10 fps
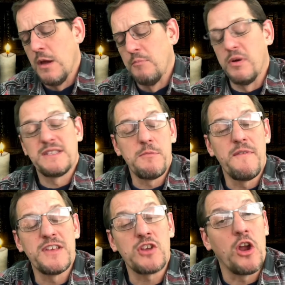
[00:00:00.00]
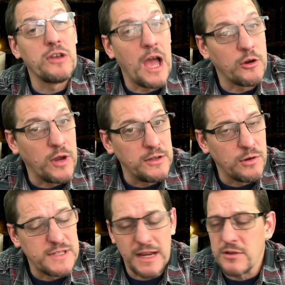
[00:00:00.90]
But some of us are not great
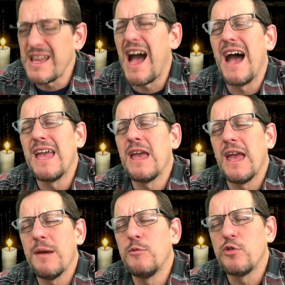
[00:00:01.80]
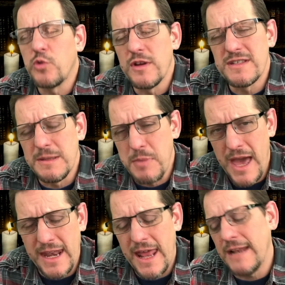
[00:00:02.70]
note takers. I am notoriously
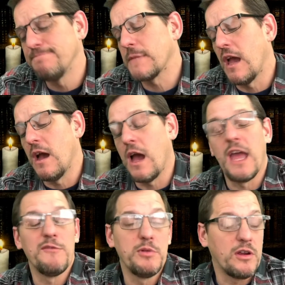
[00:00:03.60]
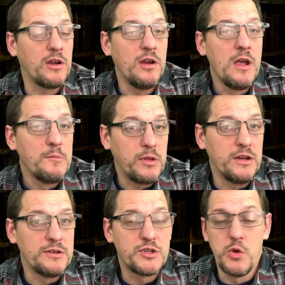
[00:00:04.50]
bad at it. I have
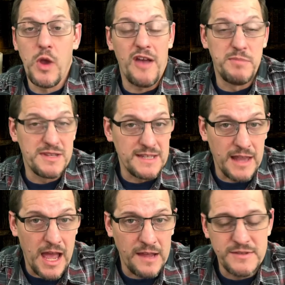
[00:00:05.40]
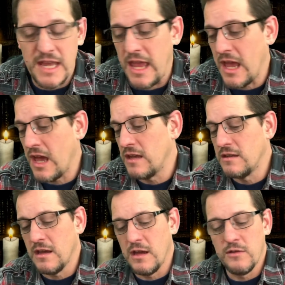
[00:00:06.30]
players who have busy lives, and
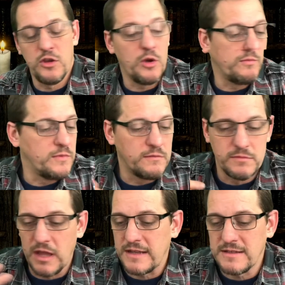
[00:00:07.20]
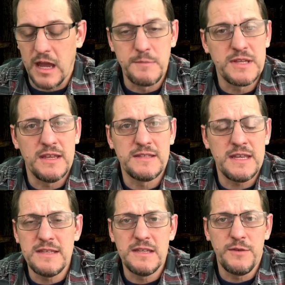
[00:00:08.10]
a lot of times it's
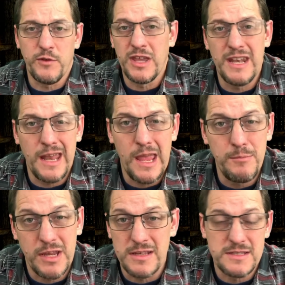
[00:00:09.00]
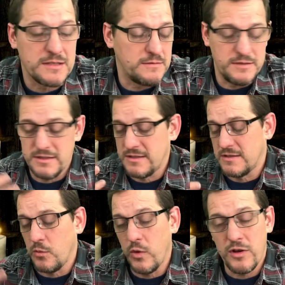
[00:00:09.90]
easy to forget a name because it's
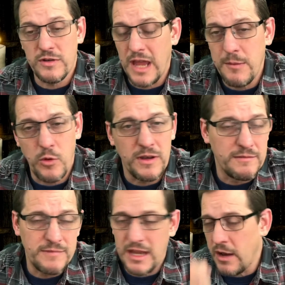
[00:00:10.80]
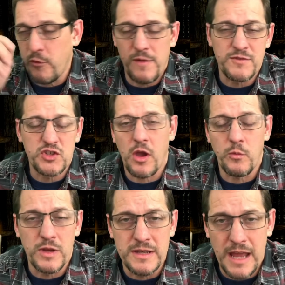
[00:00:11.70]
a weird name when they never even saw it
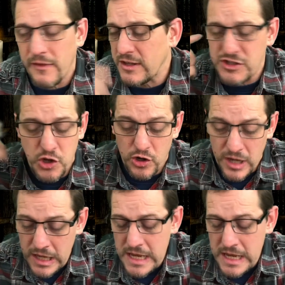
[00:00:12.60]
written down. They just heard it.